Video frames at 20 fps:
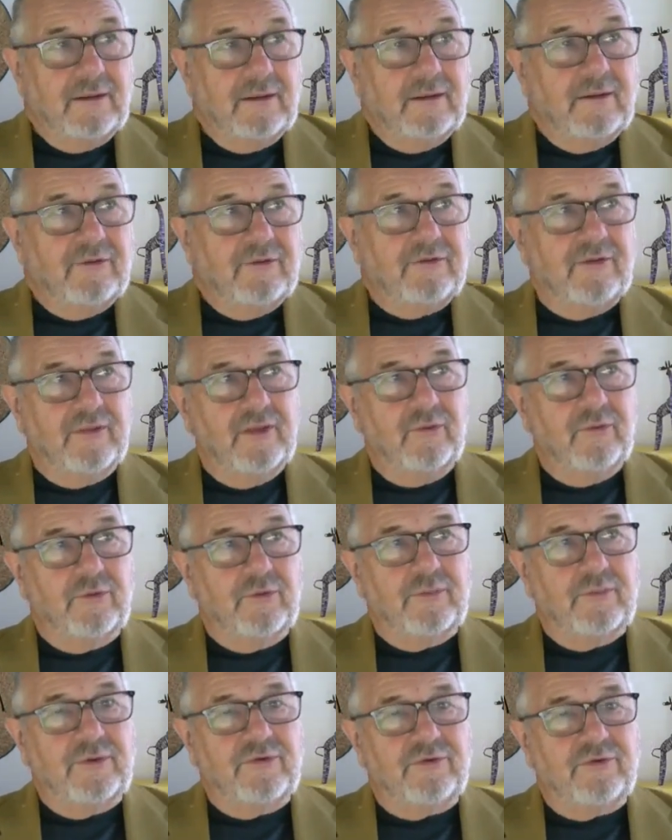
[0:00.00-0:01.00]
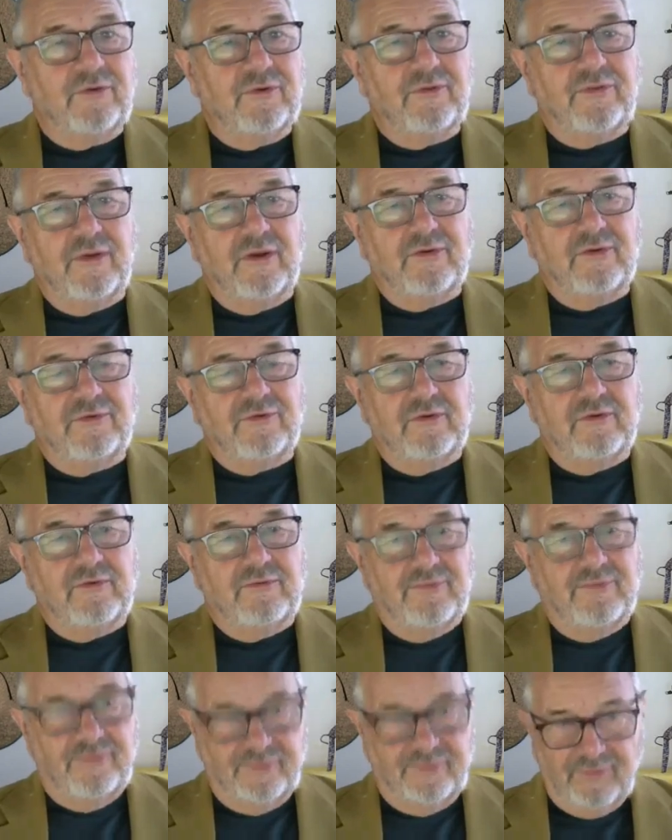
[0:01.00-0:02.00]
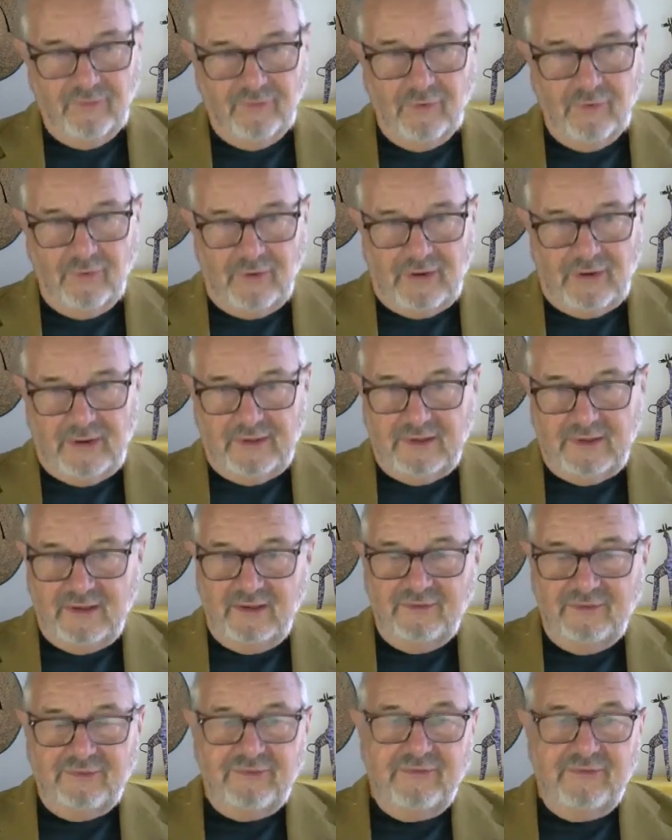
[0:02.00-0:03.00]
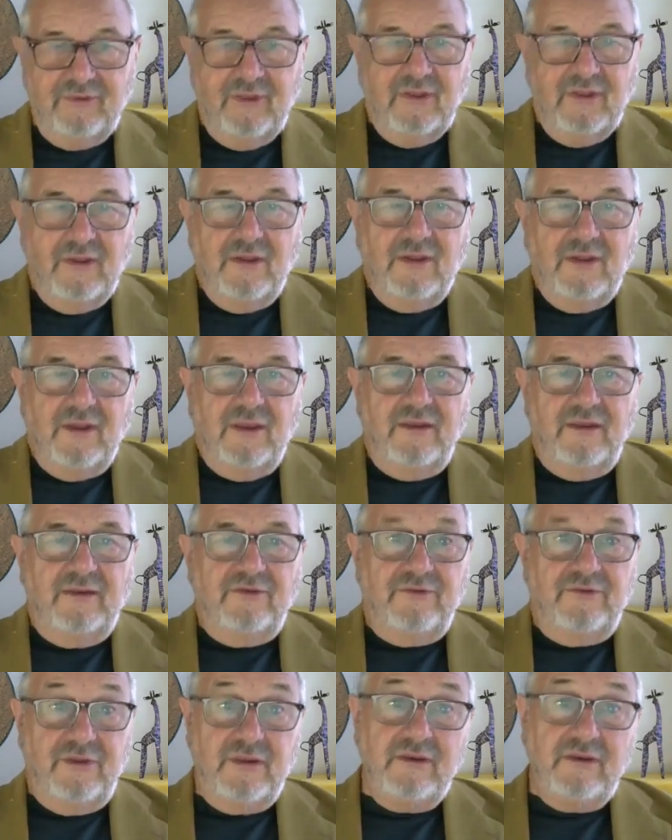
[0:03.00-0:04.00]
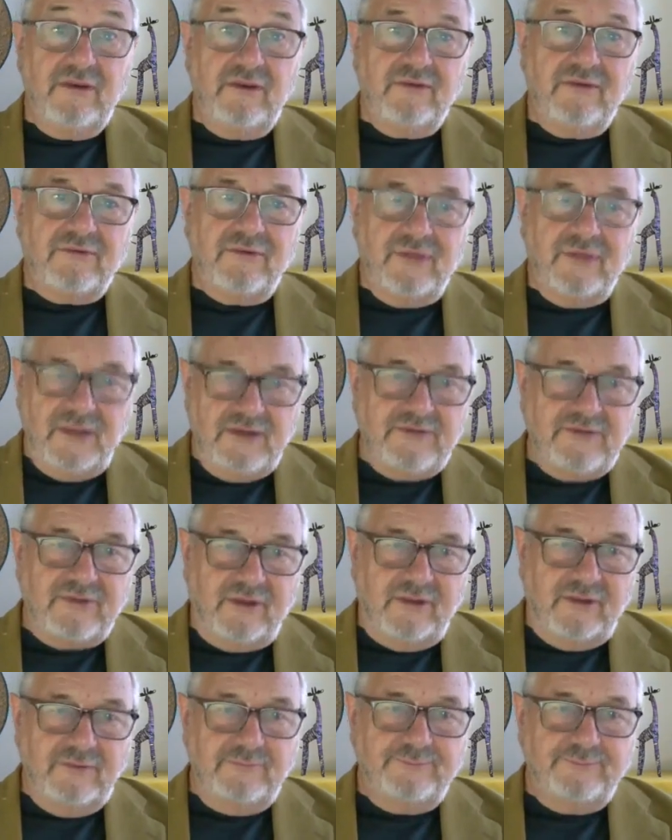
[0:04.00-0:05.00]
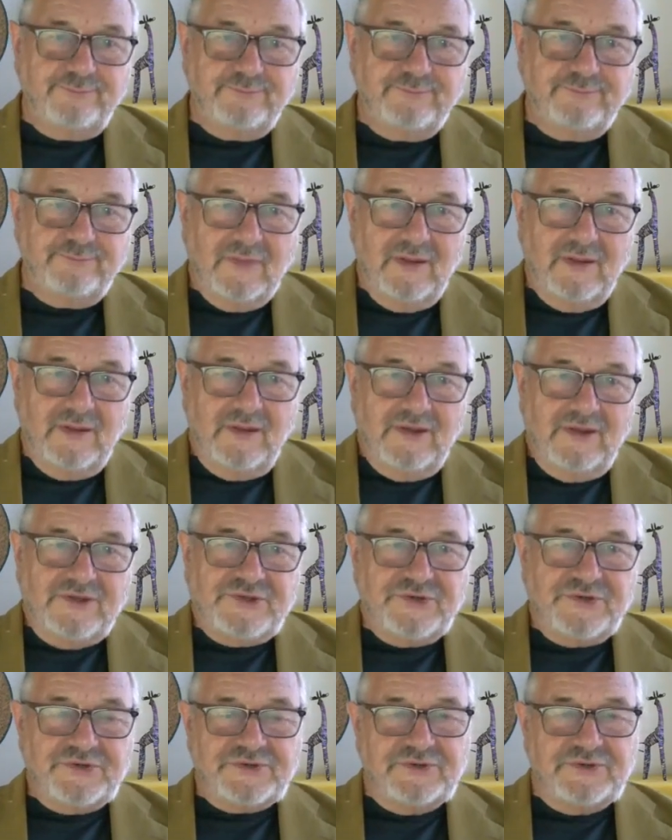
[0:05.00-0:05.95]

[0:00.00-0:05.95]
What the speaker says: So that would have been 2004, I guess. And then 10 years later, she was